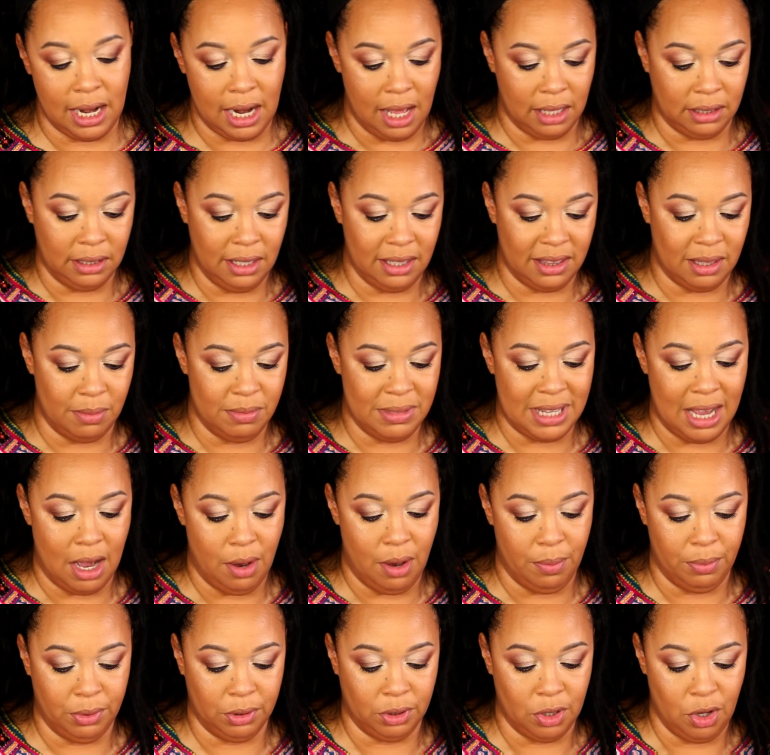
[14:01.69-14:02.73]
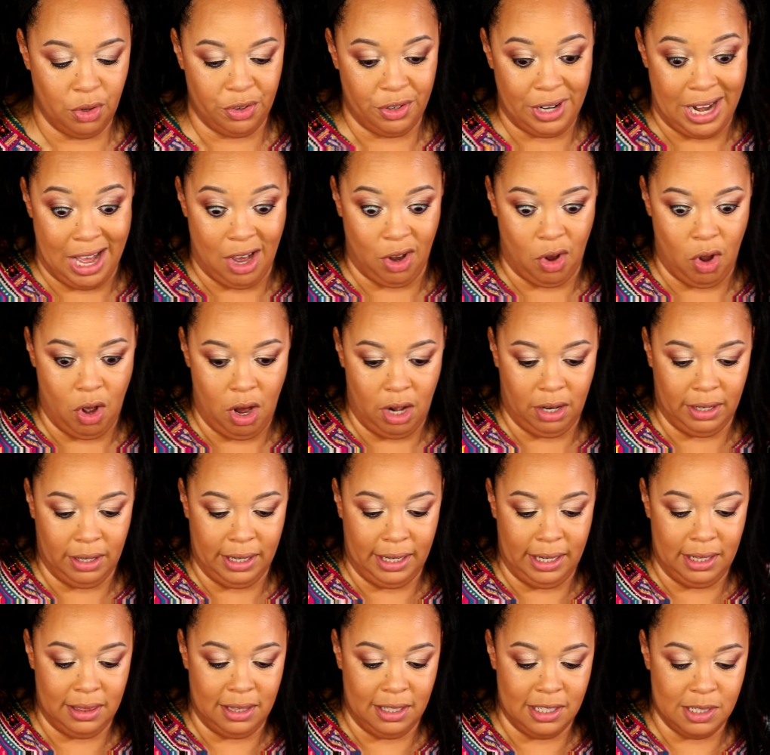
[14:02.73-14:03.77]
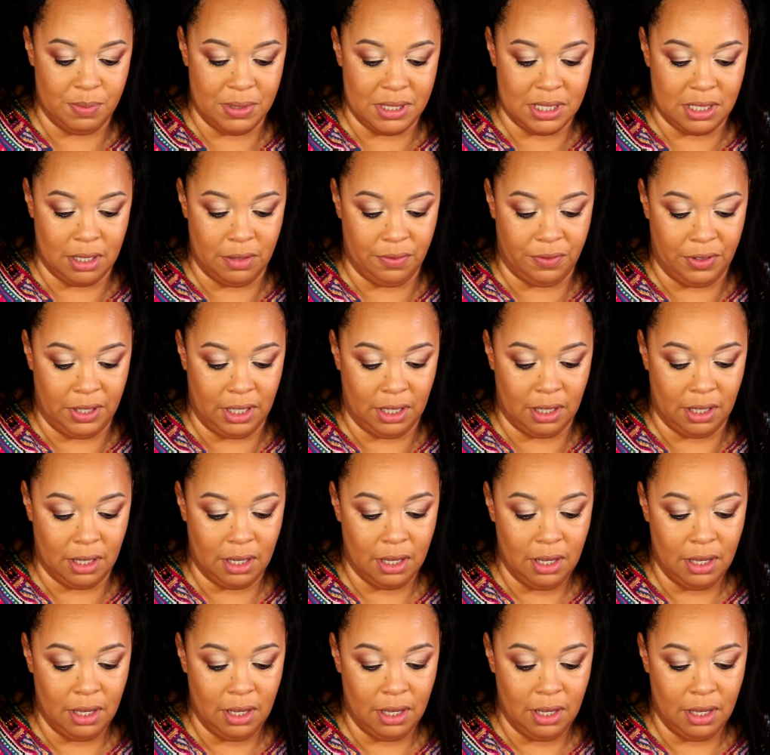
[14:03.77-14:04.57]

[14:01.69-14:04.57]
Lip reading: I'll link them down below. They're not called anything specific,